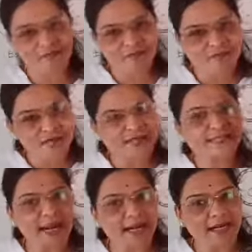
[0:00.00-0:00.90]
previous
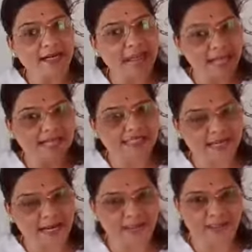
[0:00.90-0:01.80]
standard 9th
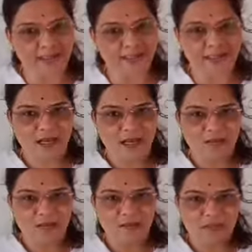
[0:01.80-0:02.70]
standard.
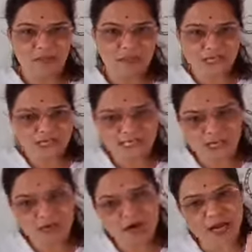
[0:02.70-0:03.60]

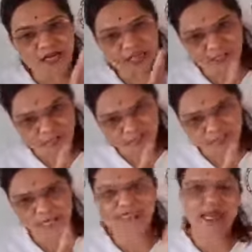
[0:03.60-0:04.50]
Progesterone and
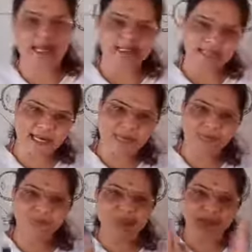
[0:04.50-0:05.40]
estrogens are said
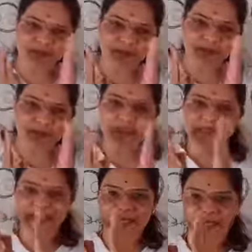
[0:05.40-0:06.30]
to be the female
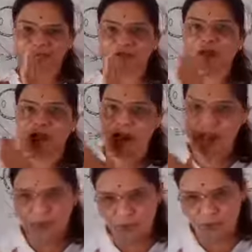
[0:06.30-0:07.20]
sexual
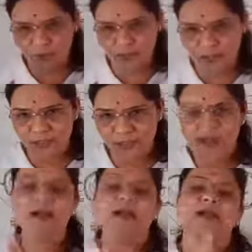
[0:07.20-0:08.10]
hormone.
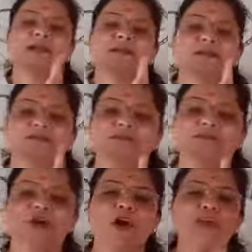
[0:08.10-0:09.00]

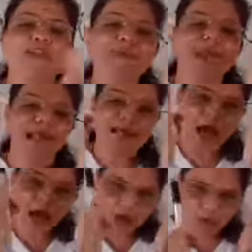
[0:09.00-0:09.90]
Because of that
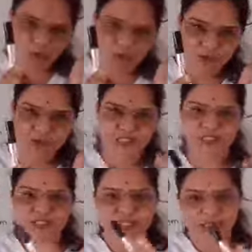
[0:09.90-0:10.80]
hormones,
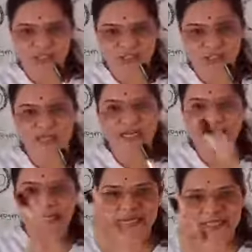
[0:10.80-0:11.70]
the
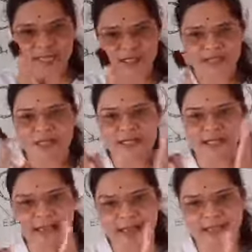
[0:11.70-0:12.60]
secondary sexual
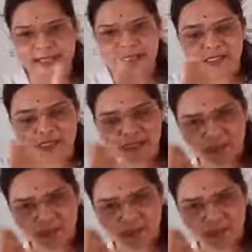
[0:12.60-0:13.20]
characters